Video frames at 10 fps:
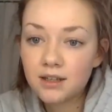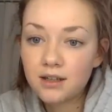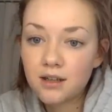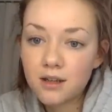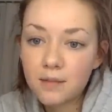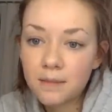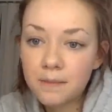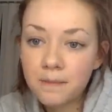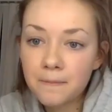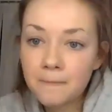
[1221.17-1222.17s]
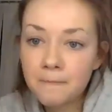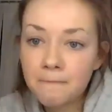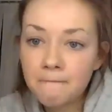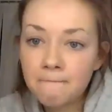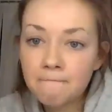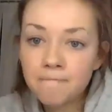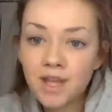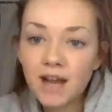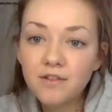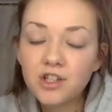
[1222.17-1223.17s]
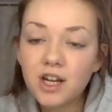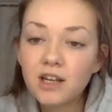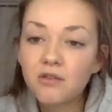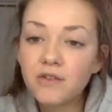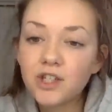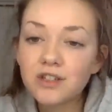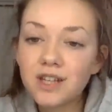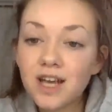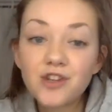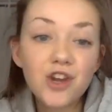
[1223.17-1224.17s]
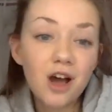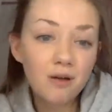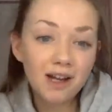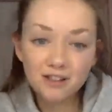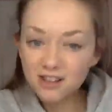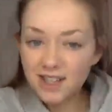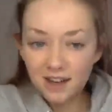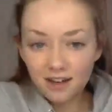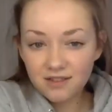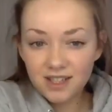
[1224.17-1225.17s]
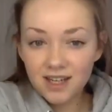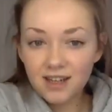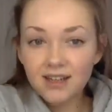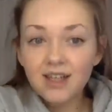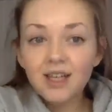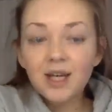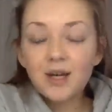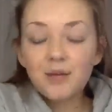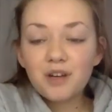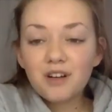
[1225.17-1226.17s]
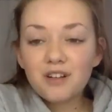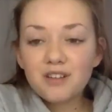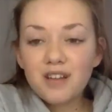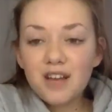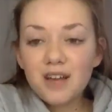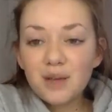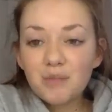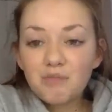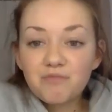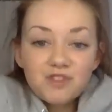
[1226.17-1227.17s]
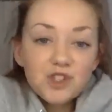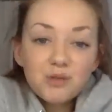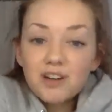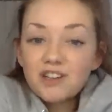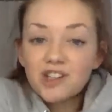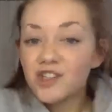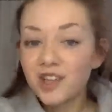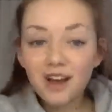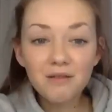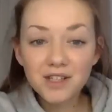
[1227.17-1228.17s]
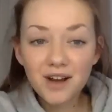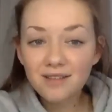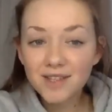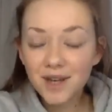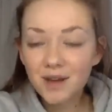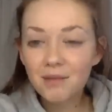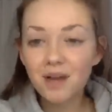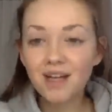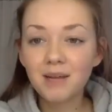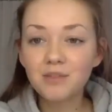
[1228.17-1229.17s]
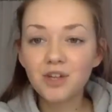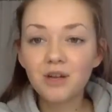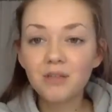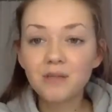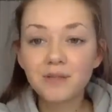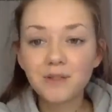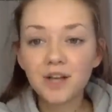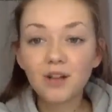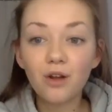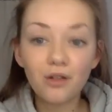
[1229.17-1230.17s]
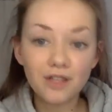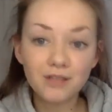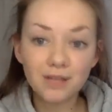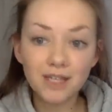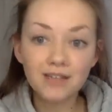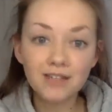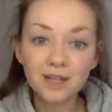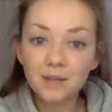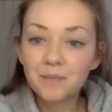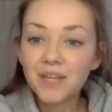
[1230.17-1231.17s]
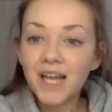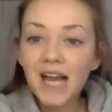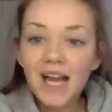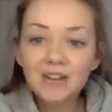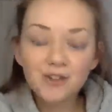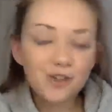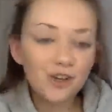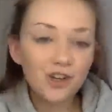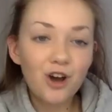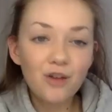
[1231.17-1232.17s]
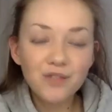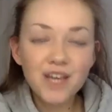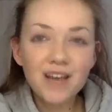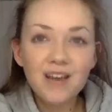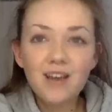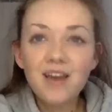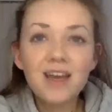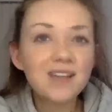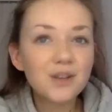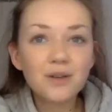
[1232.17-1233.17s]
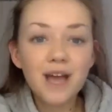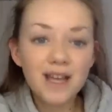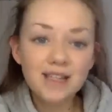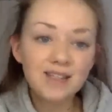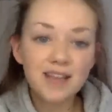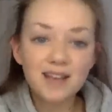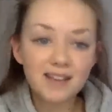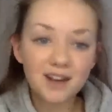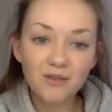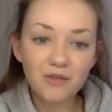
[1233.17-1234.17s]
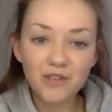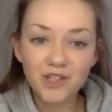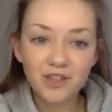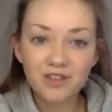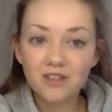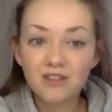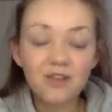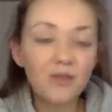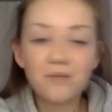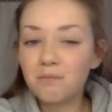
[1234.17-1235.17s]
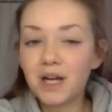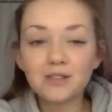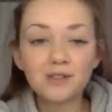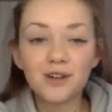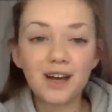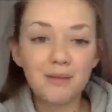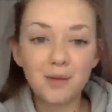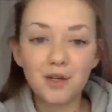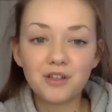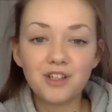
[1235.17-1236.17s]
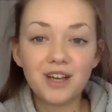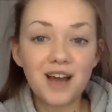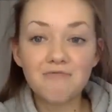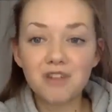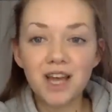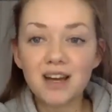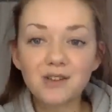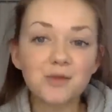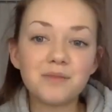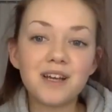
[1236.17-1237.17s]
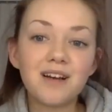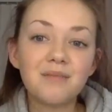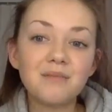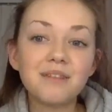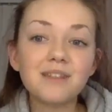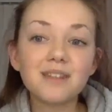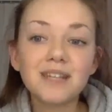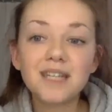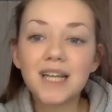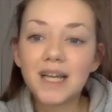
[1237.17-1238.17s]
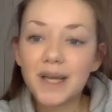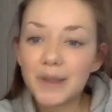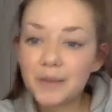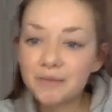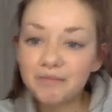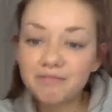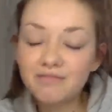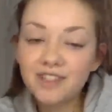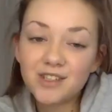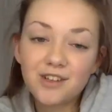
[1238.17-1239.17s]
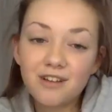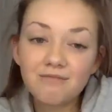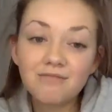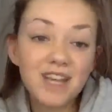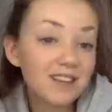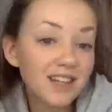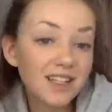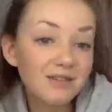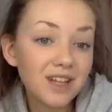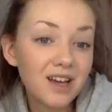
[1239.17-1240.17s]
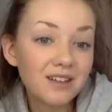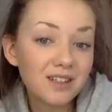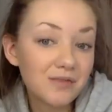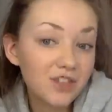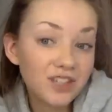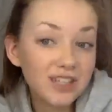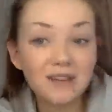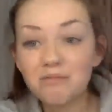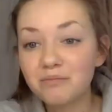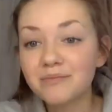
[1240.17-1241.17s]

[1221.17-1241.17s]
Have you done any revision today? No, I took a day off today because I just wanted to chill out. It's half term and I'm sure I'm going to be doing a lot this week. So I just took an off day. It is okay to take a day off revision. Nothing bad's going to happen. You can relax sometimes. So take the day to relax if you need it.